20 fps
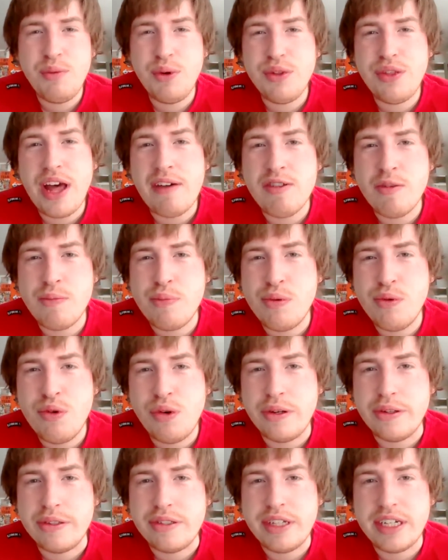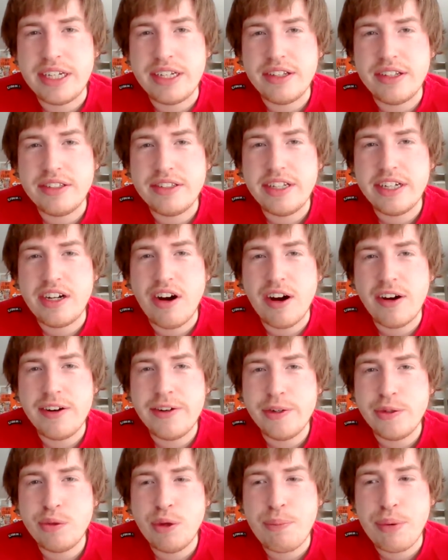Albert Pujols, like, the
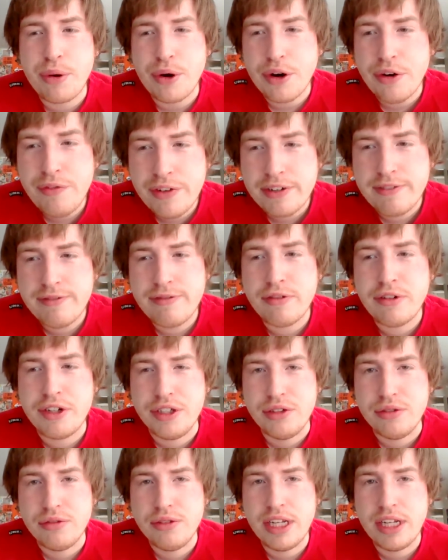Cardinals were perfect for you.